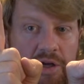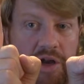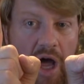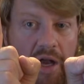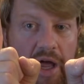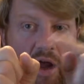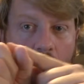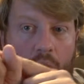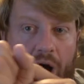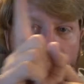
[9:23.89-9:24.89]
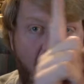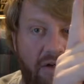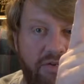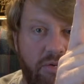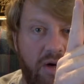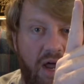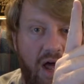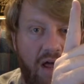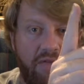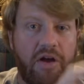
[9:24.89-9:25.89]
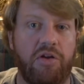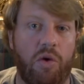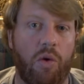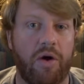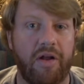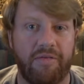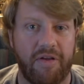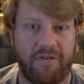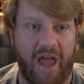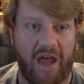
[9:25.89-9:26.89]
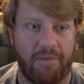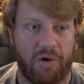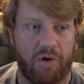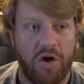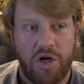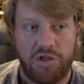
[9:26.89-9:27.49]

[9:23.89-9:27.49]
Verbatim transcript: not like, oh, I have to rely on the glory of this animal